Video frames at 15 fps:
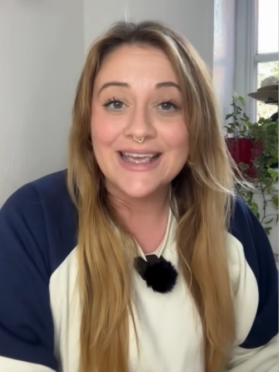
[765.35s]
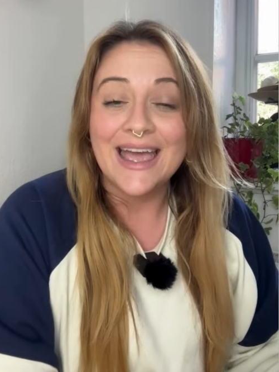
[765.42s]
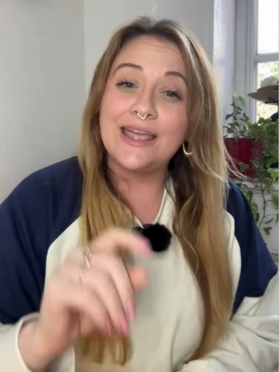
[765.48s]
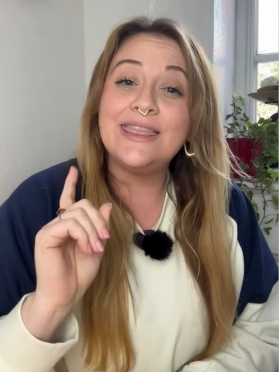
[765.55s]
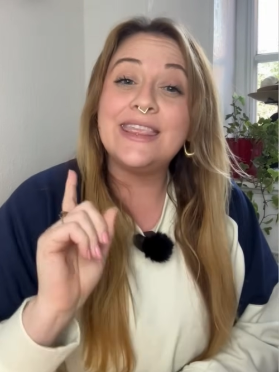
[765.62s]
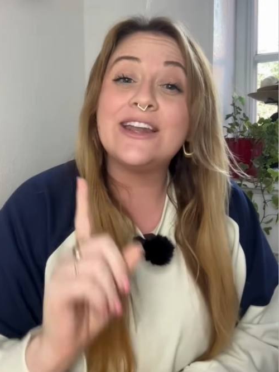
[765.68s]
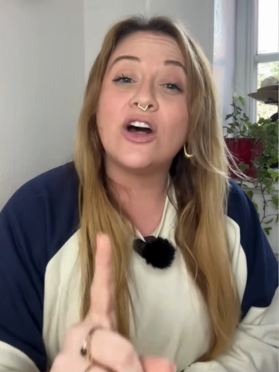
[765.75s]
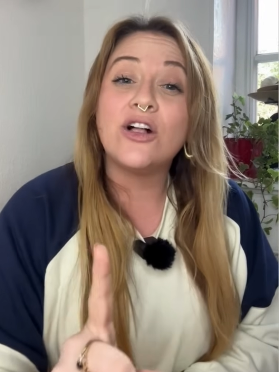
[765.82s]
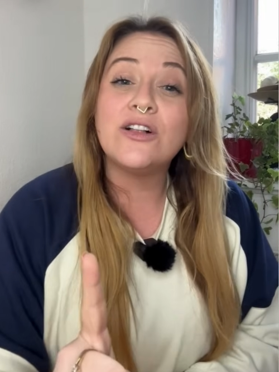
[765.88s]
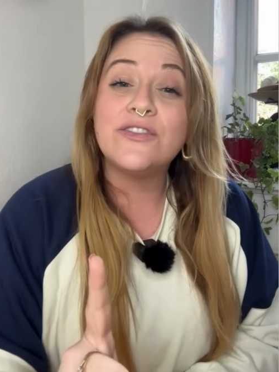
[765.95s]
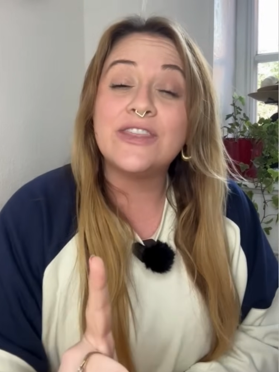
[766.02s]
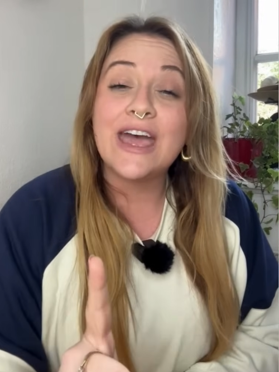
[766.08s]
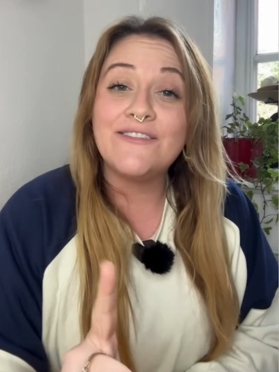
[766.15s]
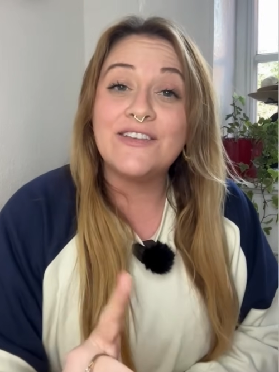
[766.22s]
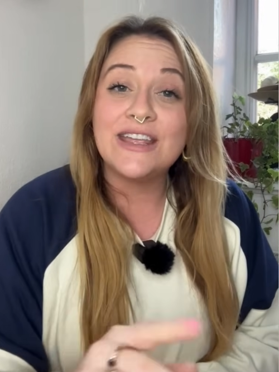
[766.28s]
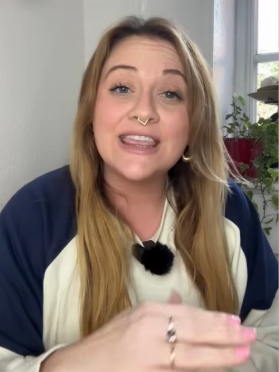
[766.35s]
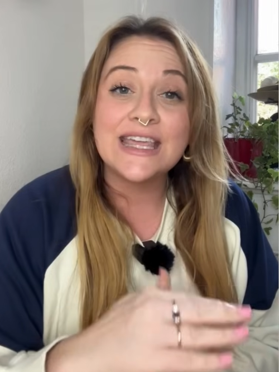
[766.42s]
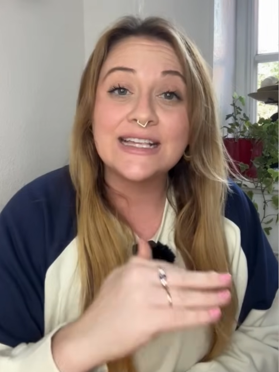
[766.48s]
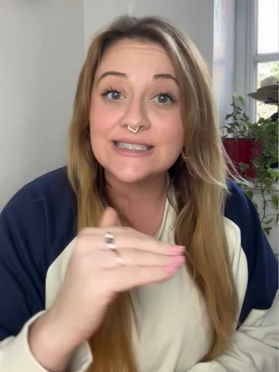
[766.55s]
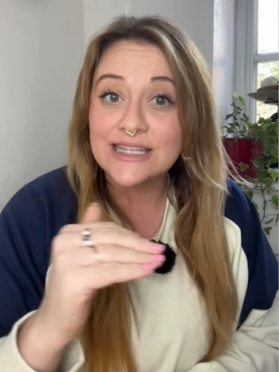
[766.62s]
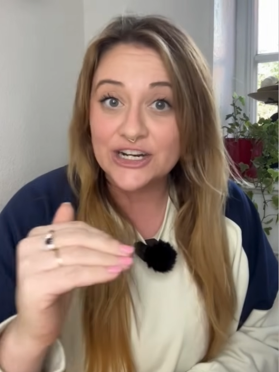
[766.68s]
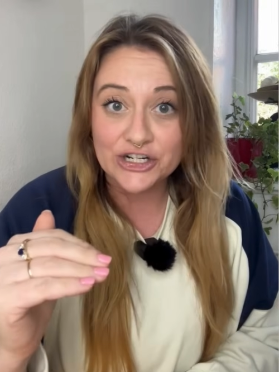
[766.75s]
and then all of the heavy
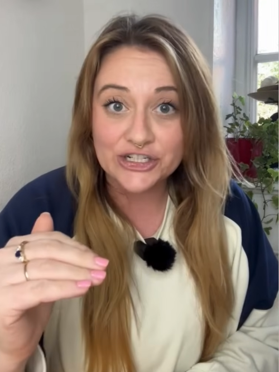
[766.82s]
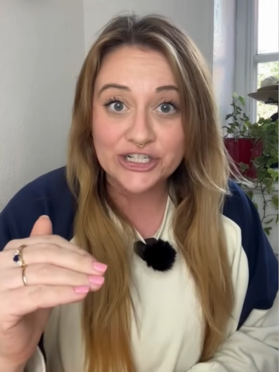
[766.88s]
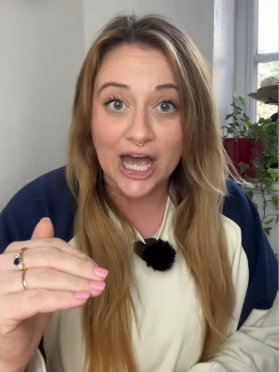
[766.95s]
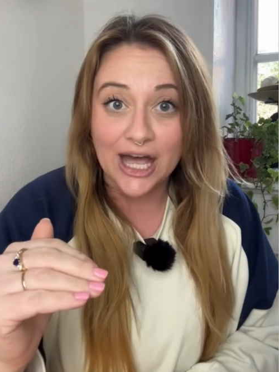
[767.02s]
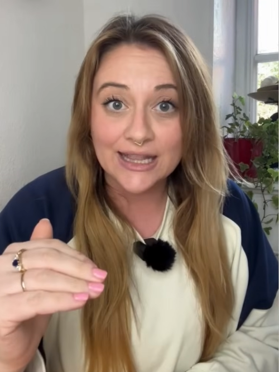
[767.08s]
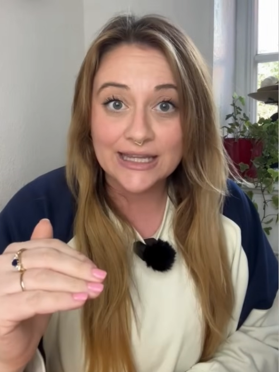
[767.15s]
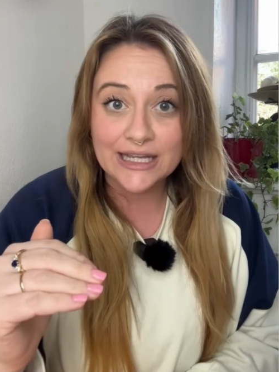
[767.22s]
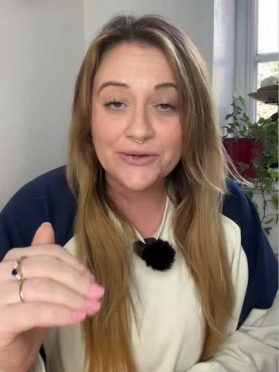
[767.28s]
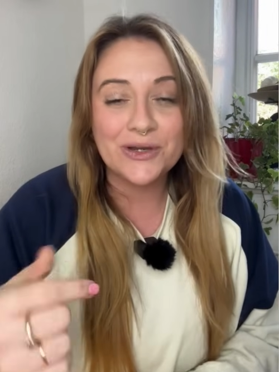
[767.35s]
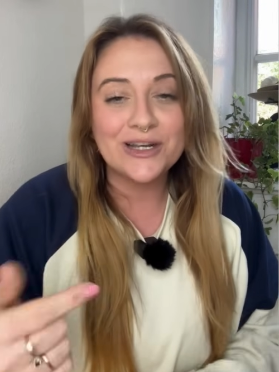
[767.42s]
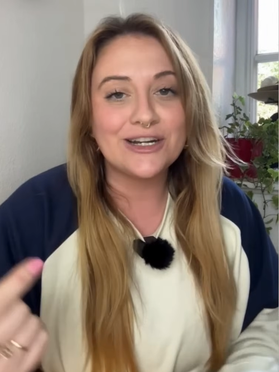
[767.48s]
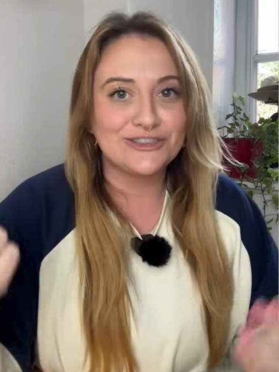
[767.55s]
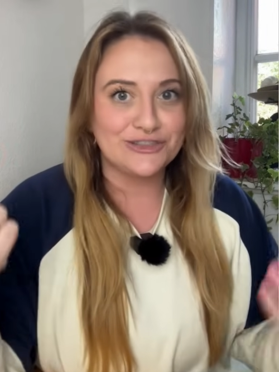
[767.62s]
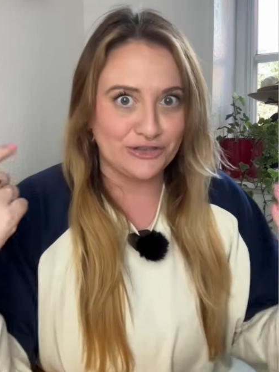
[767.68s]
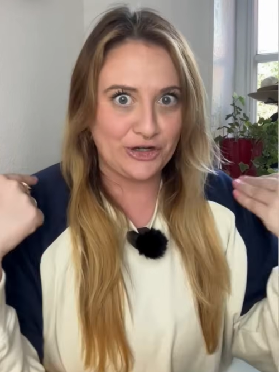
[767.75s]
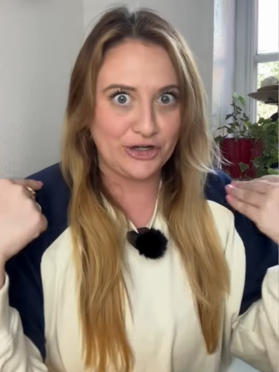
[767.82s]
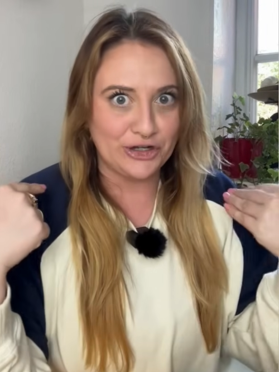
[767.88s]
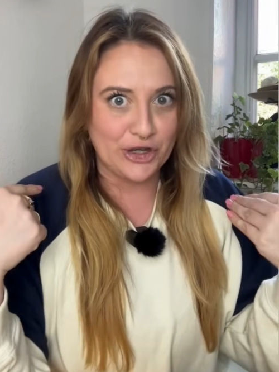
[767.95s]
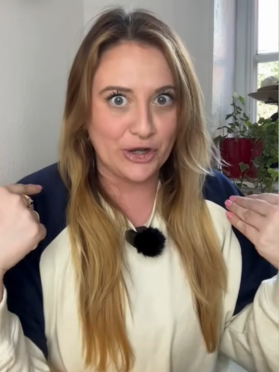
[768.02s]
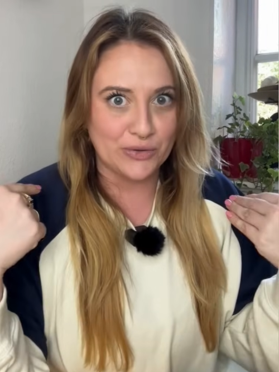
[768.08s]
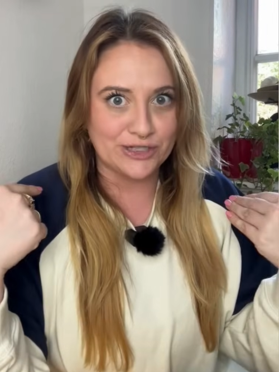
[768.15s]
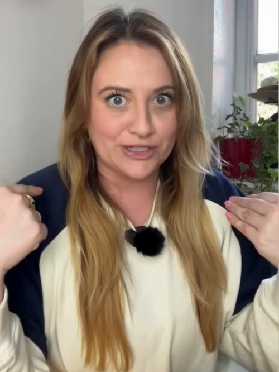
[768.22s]
things that are not liquid are going
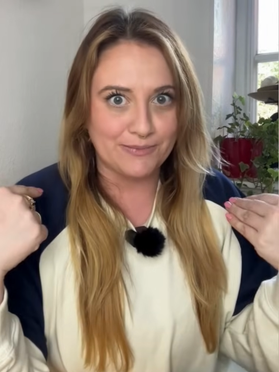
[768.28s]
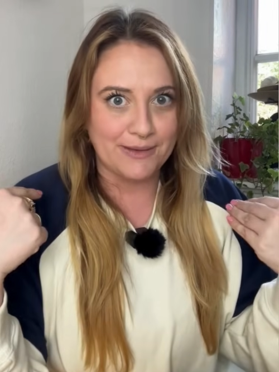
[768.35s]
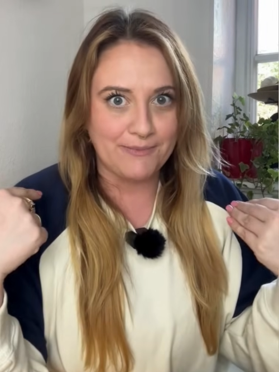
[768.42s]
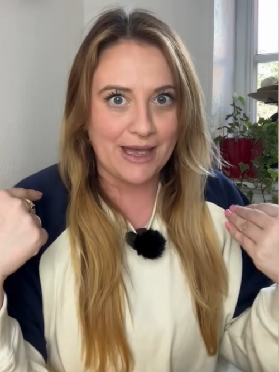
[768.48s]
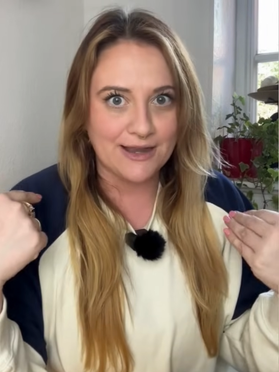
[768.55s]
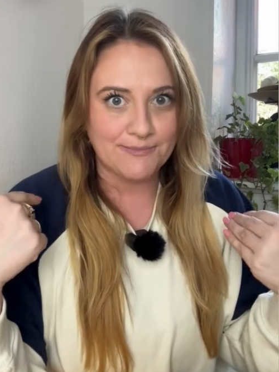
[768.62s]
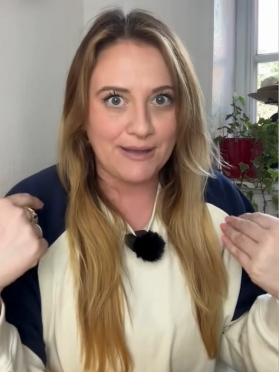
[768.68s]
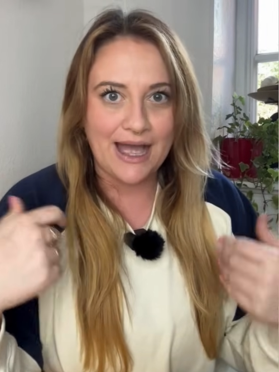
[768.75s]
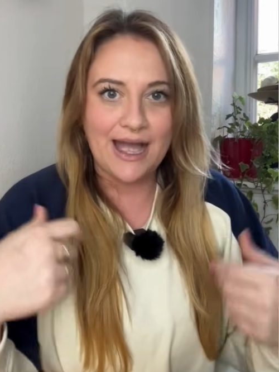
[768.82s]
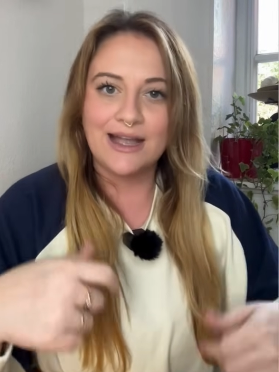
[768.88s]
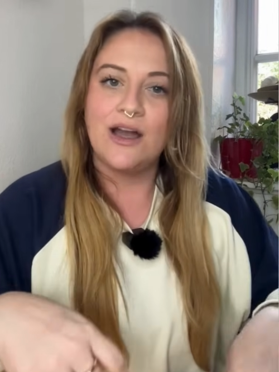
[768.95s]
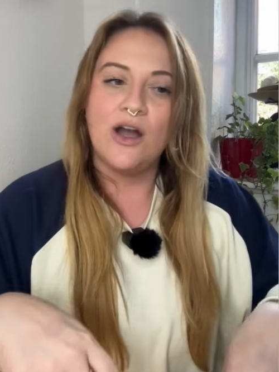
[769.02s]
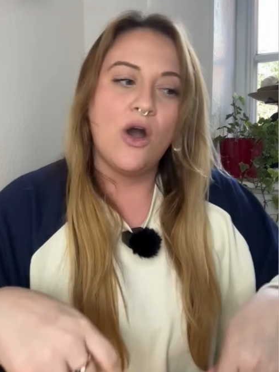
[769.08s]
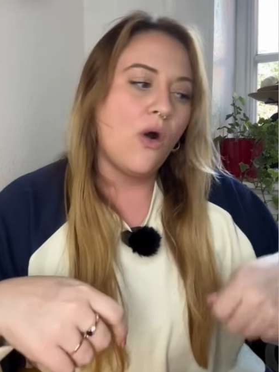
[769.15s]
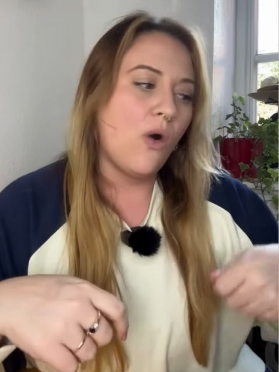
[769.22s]
to go into my backpack